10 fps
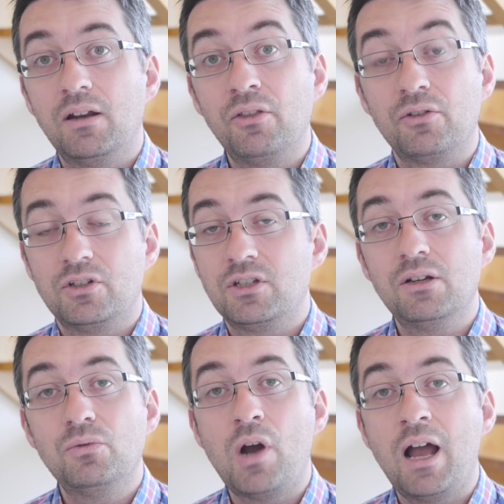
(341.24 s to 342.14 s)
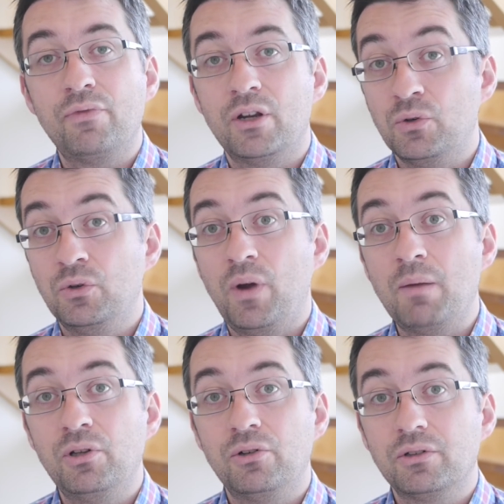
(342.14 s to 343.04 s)
others still will have their own
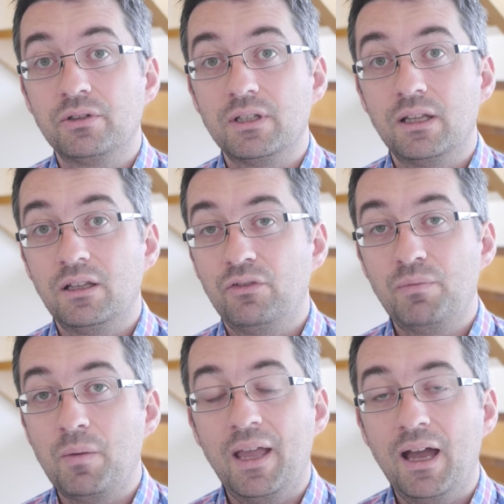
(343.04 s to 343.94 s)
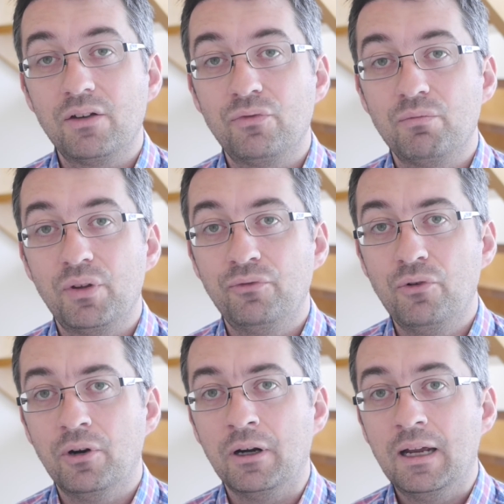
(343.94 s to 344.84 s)
weblogs that they've maybe had from
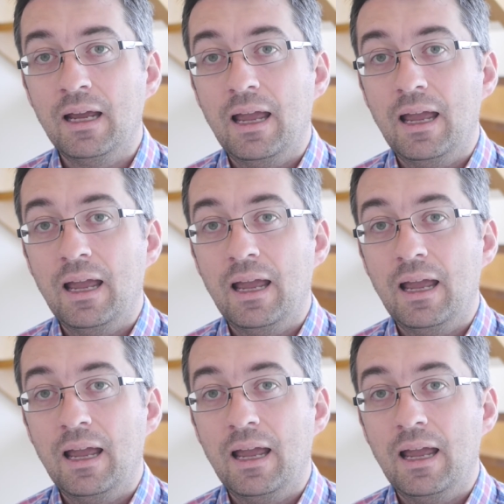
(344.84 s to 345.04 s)
before.